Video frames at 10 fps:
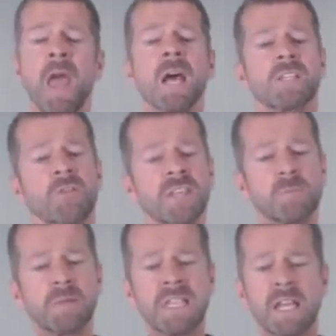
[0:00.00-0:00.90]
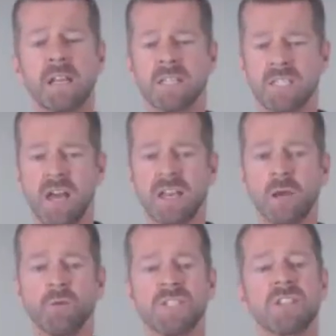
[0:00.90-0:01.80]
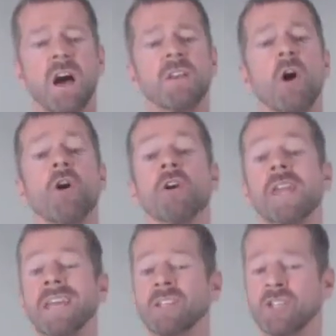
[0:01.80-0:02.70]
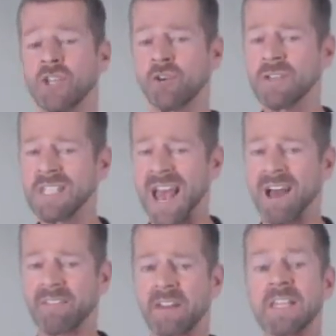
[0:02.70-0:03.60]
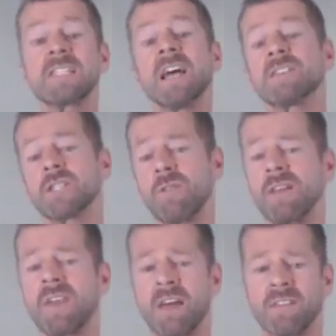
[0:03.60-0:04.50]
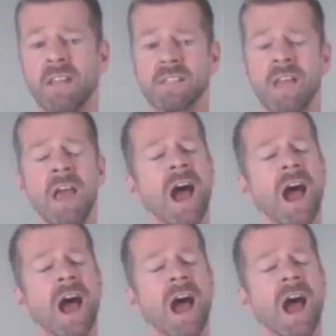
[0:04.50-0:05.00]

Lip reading: So this particular study was done on endurance athletes and strength athletes.